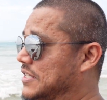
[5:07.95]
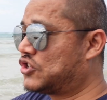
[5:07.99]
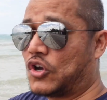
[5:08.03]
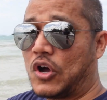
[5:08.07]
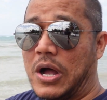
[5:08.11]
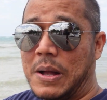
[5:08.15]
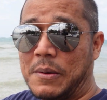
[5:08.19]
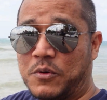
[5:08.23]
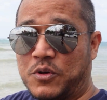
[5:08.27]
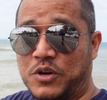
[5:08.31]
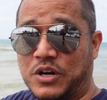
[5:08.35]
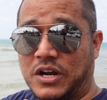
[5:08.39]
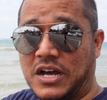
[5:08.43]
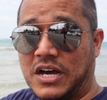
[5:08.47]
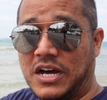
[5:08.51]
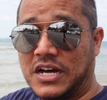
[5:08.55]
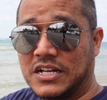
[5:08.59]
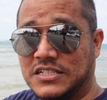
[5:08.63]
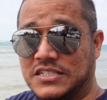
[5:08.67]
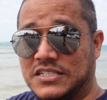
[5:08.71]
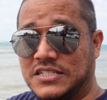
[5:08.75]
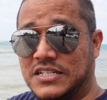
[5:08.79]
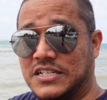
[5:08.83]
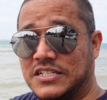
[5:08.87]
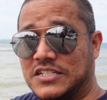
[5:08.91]
so I'm going to cut
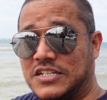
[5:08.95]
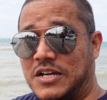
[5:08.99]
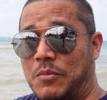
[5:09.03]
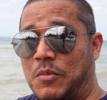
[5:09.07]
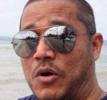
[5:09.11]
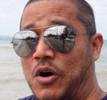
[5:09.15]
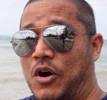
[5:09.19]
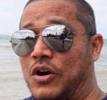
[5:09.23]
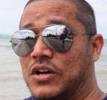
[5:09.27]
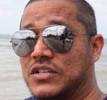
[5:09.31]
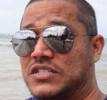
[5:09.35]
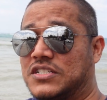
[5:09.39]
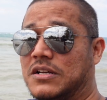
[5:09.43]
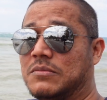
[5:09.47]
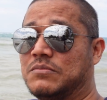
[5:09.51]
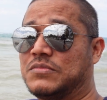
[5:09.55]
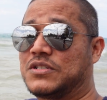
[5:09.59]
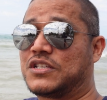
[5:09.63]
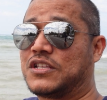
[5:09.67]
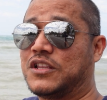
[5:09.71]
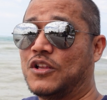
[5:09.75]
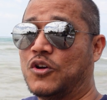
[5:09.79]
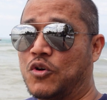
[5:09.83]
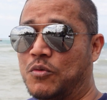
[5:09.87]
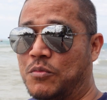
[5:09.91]
to some awesome
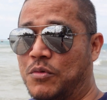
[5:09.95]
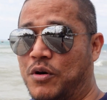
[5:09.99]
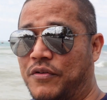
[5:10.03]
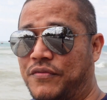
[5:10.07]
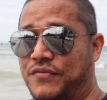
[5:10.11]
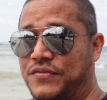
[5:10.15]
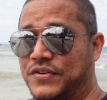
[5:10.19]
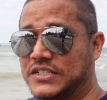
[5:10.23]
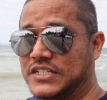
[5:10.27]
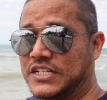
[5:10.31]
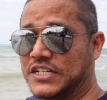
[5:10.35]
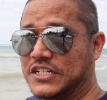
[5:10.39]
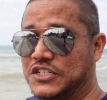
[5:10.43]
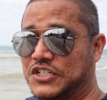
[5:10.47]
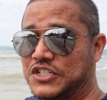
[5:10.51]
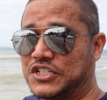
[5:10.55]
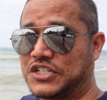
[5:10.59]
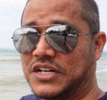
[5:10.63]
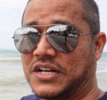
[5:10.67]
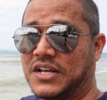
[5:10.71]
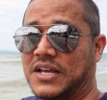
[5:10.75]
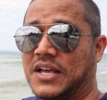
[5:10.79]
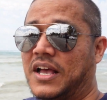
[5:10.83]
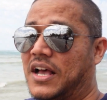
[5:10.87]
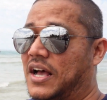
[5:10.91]
slow-mo footage
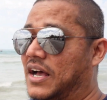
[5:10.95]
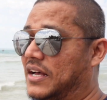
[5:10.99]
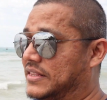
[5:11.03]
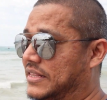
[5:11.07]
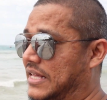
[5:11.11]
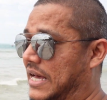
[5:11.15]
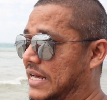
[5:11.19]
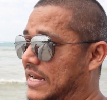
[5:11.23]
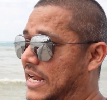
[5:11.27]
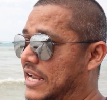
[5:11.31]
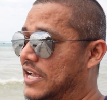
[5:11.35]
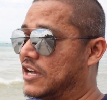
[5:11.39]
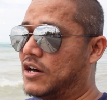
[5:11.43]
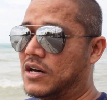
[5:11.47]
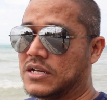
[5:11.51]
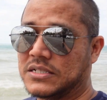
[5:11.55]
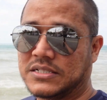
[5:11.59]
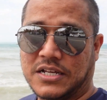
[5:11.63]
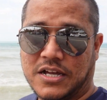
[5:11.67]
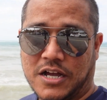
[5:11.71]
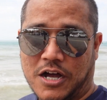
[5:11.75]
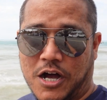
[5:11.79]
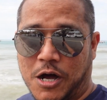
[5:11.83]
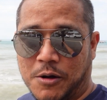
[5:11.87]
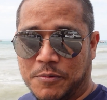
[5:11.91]
that I got
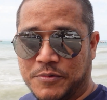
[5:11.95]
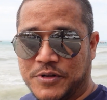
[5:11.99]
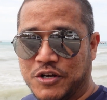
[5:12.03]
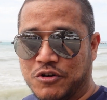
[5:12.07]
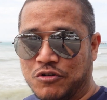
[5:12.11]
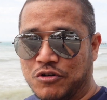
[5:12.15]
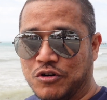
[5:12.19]
up the